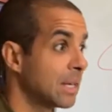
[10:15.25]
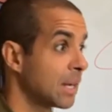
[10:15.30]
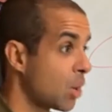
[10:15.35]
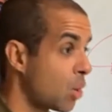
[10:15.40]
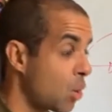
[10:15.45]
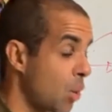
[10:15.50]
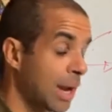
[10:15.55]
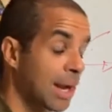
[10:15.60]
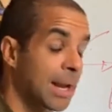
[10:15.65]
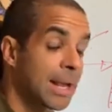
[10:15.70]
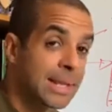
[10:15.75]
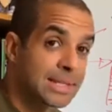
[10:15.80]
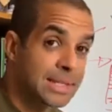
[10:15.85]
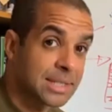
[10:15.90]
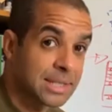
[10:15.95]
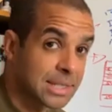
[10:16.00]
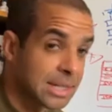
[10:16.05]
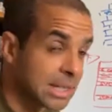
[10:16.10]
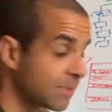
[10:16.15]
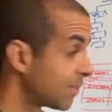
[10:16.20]
quickly and
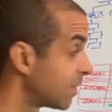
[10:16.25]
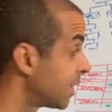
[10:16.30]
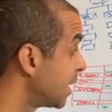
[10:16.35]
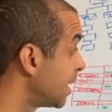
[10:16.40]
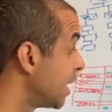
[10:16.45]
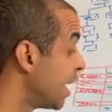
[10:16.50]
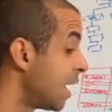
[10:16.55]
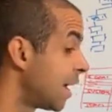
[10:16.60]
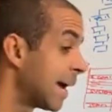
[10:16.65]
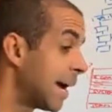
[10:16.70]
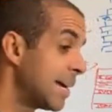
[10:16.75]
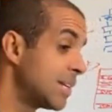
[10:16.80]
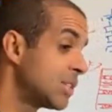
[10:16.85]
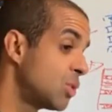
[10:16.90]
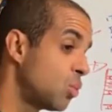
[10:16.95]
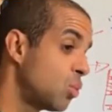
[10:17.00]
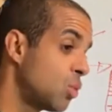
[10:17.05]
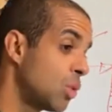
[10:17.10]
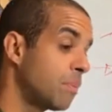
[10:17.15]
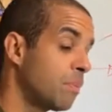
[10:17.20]
successfully as
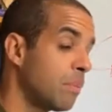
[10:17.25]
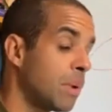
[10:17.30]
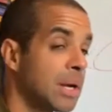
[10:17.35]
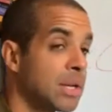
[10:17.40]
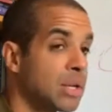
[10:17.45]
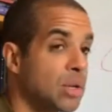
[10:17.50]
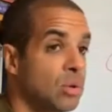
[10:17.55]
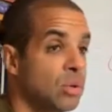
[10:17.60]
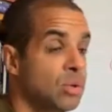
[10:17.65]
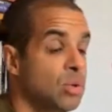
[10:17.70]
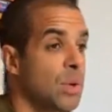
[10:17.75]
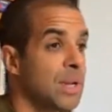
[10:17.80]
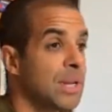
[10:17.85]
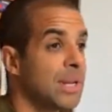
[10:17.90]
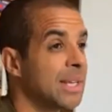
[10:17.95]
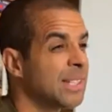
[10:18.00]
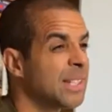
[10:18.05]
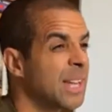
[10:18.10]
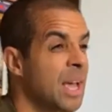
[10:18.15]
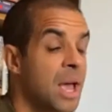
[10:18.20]
you would by you doing
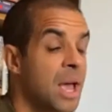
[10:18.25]
this.